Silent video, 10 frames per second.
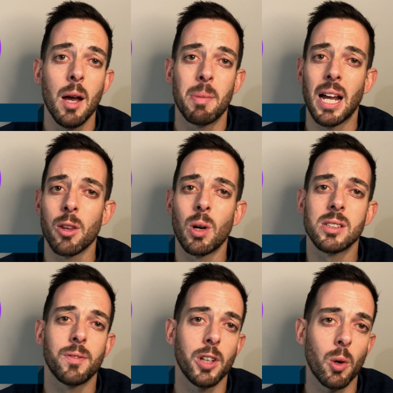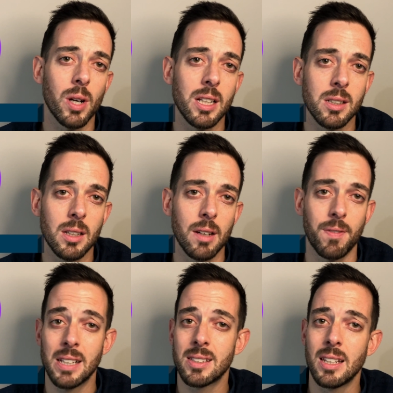But otherwise, if you don't want to
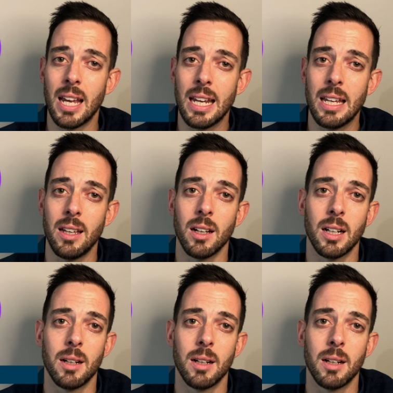invest in any